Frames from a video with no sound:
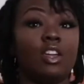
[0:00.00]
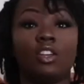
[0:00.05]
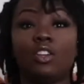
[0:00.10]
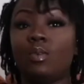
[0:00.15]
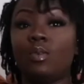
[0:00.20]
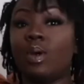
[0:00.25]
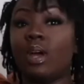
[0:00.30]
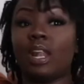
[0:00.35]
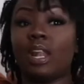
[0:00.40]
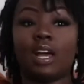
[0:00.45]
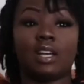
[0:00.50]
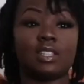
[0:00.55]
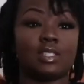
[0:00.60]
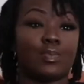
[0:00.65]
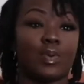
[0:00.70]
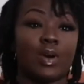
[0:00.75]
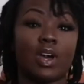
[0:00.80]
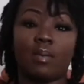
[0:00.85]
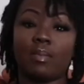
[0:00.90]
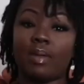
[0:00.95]
You weren't allowed to
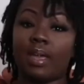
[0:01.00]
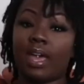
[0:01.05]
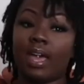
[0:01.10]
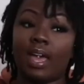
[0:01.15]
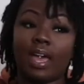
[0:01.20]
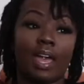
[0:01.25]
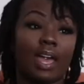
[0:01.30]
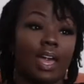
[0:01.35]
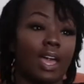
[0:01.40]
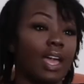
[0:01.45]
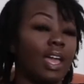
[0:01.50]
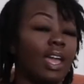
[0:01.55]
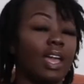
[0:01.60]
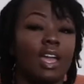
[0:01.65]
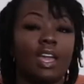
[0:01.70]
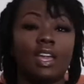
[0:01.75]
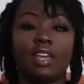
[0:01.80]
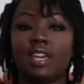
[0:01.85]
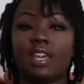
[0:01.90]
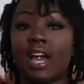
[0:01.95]
perm your hair.
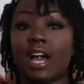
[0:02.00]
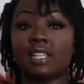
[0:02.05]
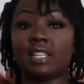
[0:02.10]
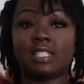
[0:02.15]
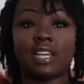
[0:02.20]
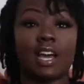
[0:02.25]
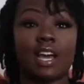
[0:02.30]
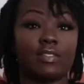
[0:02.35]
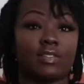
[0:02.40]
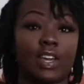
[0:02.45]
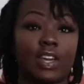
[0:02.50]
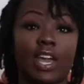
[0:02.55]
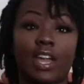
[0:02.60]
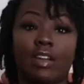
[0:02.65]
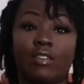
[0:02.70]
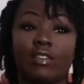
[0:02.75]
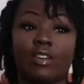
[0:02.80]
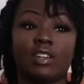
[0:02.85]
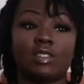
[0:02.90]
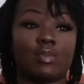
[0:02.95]
You had to have cane
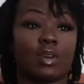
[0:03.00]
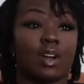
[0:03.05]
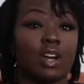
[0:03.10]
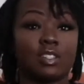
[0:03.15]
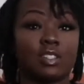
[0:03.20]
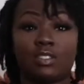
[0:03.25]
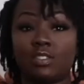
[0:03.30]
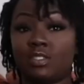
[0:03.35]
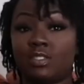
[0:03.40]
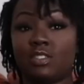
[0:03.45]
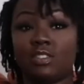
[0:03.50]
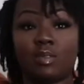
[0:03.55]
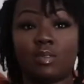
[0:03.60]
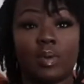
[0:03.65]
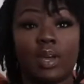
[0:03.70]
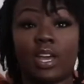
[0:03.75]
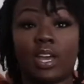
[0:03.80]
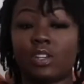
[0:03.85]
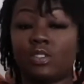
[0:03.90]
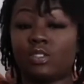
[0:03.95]
rows. My cousin used to do my
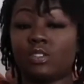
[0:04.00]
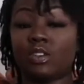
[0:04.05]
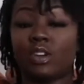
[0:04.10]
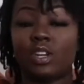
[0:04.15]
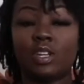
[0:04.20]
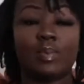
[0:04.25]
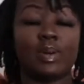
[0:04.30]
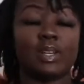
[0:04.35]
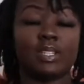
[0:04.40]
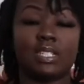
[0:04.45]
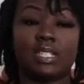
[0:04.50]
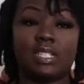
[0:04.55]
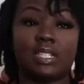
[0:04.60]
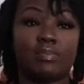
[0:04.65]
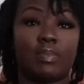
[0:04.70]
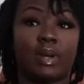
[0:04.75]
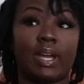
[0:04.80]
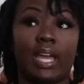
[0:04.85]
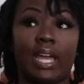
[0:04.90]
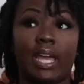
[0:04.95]
hair. She was the only person that did
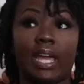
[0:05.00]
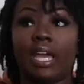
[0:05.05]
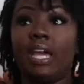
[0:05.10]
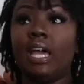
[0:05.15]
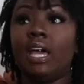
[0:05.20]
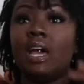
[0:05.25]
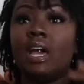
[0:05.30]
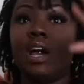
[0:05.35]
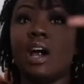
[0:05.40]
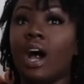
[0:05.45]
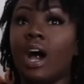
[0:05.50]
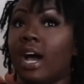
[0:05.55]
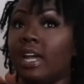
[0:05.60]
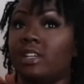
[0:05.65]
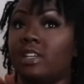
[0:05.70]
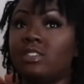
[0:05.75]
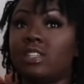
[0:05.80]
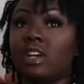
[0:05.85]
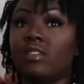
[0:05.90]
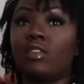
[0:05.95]
my hair. I
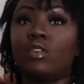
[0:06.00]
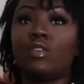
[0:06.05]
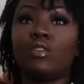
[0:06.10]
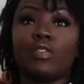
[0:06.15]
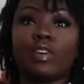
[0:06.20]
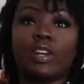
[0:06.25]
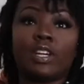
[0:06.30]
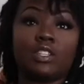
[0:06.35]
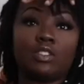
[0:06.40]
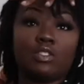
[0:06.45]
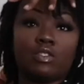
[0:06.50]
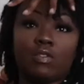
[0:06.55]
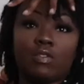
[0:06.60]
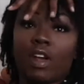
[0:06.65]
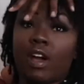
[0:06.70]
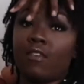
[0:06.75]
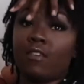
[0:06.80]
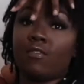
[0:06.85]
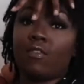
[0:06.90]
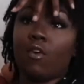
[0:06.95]
just have a little fringe with
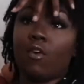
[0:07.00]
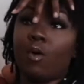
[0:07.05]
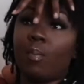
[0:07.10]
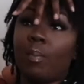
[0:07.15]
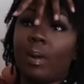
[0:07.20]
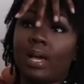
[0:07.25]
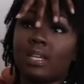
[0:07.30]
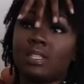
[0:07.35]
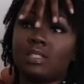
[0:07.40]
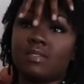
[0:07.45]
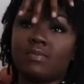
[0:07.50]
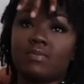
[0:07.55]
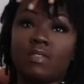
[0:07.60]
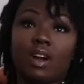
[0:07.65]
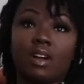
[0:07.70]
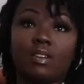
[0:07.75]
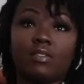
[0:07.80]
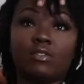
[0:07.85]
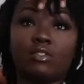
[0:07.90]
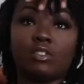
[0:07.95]
like 4 plaits at the
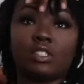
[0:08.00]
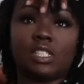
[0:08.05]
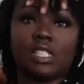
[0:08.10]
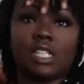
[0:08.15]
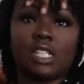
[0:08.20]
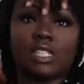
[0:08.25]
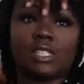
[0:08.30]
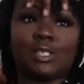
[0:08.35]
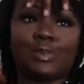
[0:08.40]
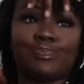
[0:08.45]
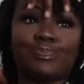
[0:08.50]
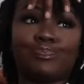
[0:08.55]
front, 4 sticks